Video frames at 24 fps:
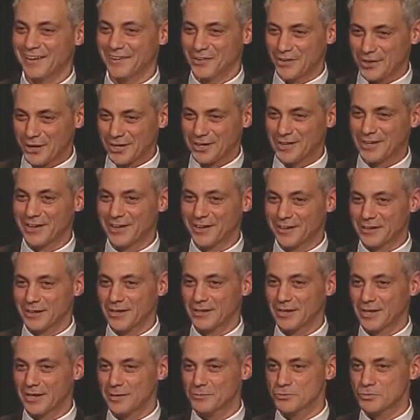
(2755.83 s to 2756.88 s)
Yeah, I can, yeah,
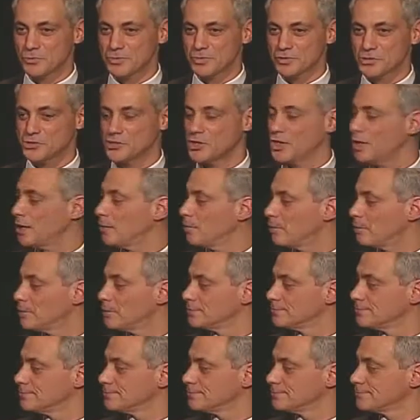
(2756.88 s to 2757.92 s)
it yeah, comes okay, with the job.
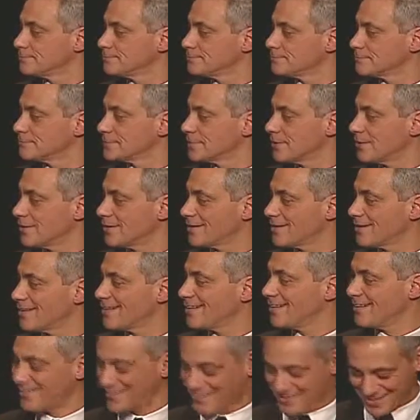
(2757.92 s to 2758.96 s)
I, I did That Was not a
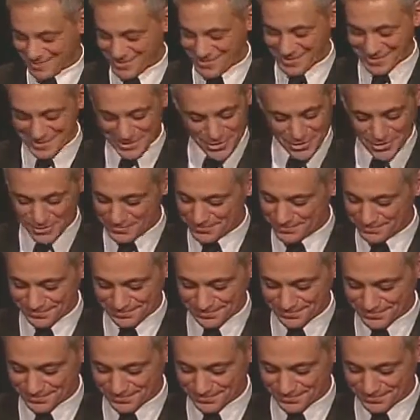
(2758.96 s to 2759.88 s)
uh, scoop. Uh, no. Okay.